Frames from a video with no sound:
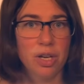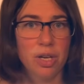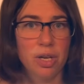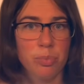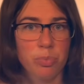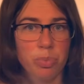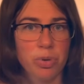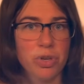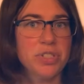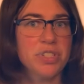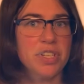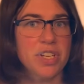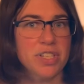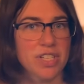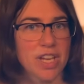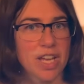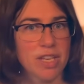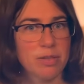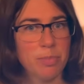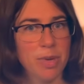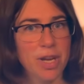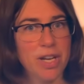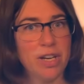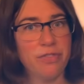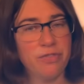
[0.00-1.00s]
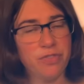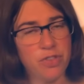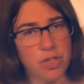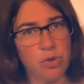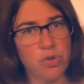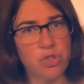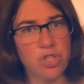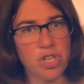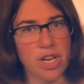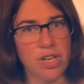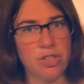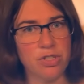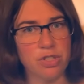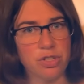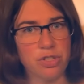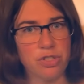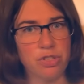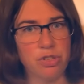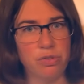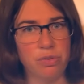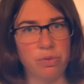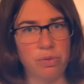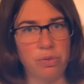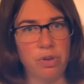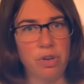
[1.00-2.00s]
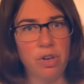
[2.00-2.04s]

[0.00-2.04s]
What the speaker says: Princess has made a few changes too.